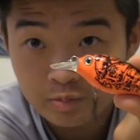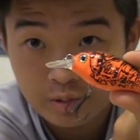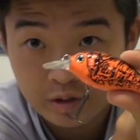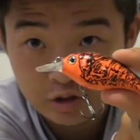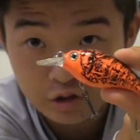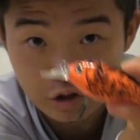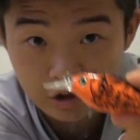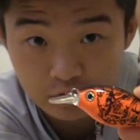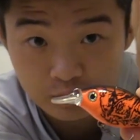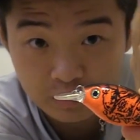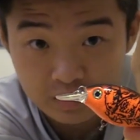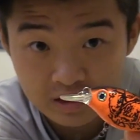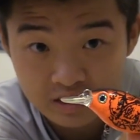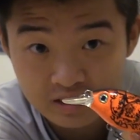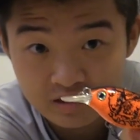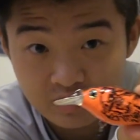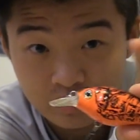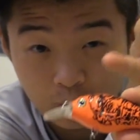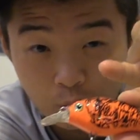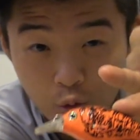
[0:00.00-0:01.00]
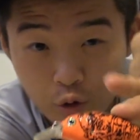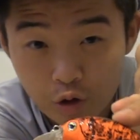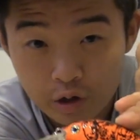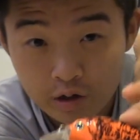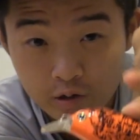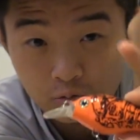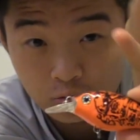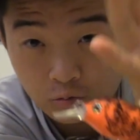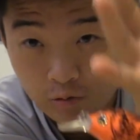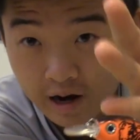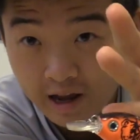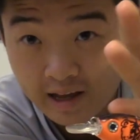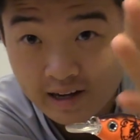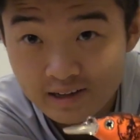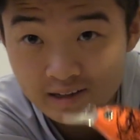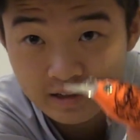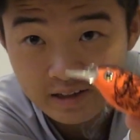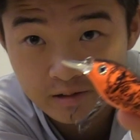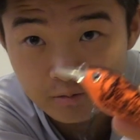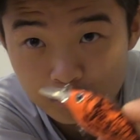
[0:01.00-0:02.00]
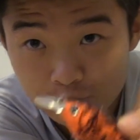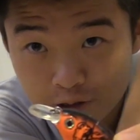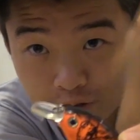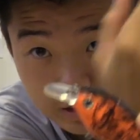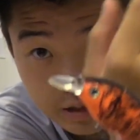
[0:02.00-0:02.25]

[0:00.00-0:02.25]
but trust me, it's more red in real